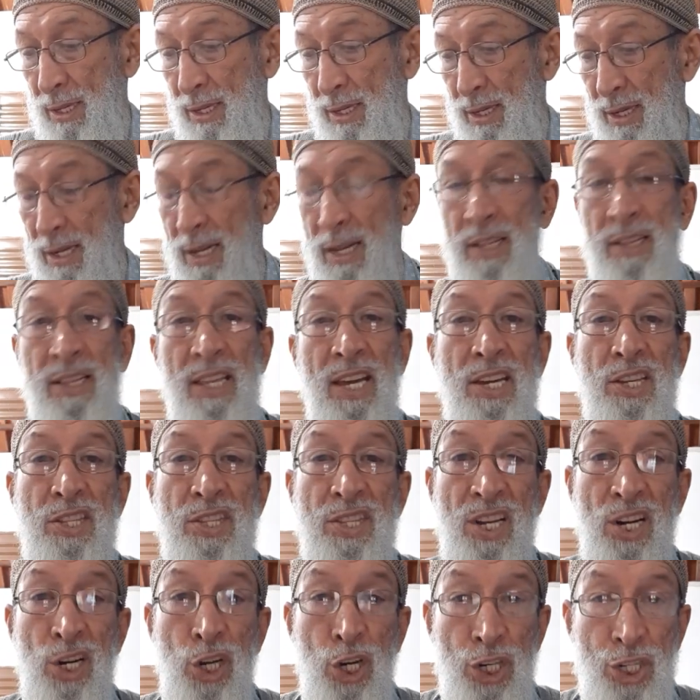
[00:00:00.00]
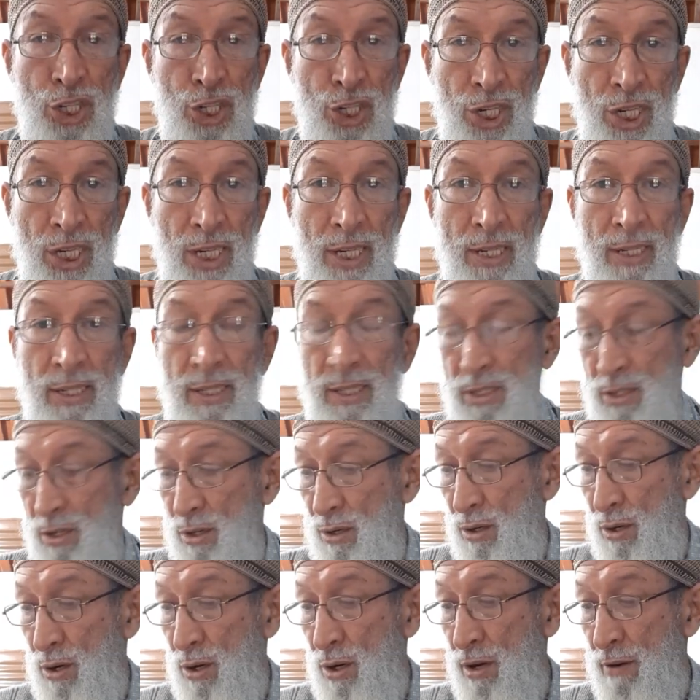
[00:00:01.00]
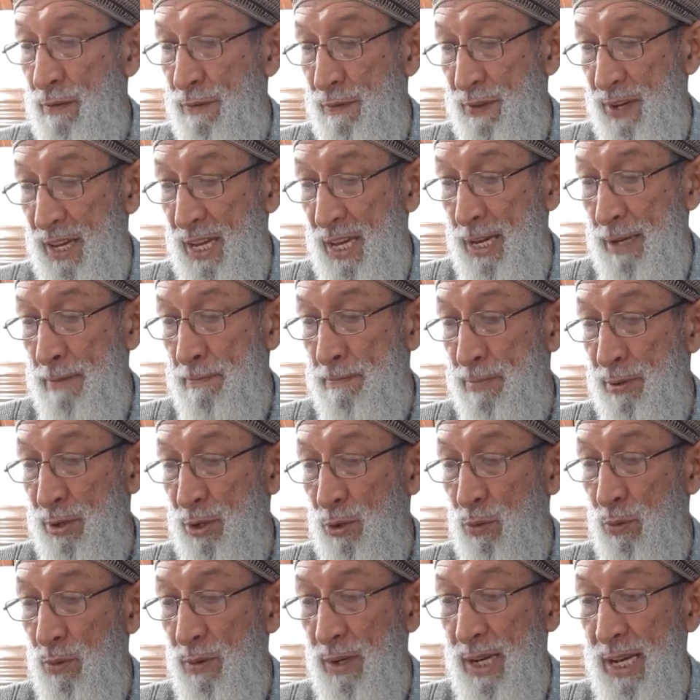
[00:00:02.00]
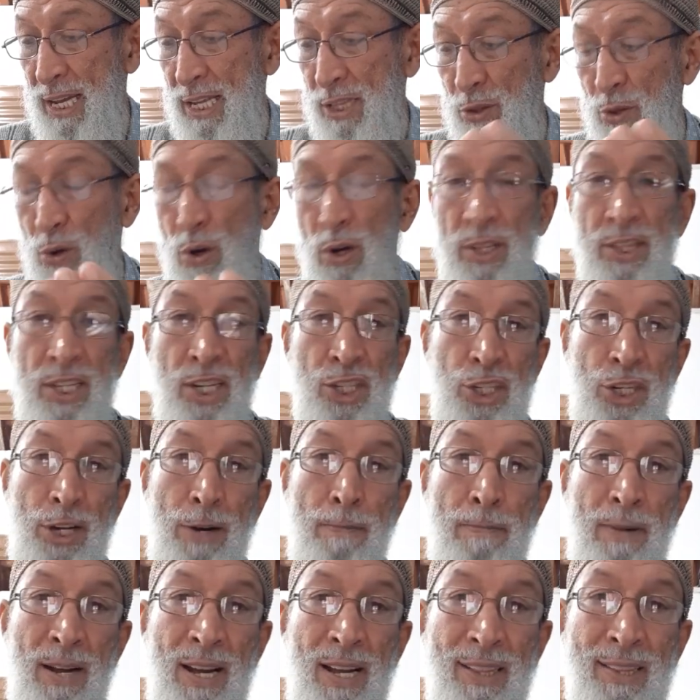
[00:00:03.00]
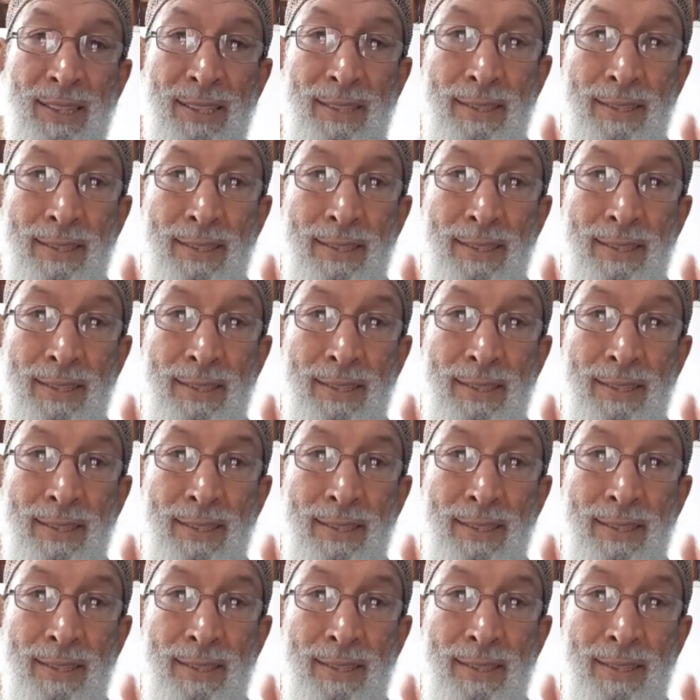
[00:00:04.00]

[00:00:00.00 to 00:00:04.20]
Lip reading: day 13 of April, another Shabbat.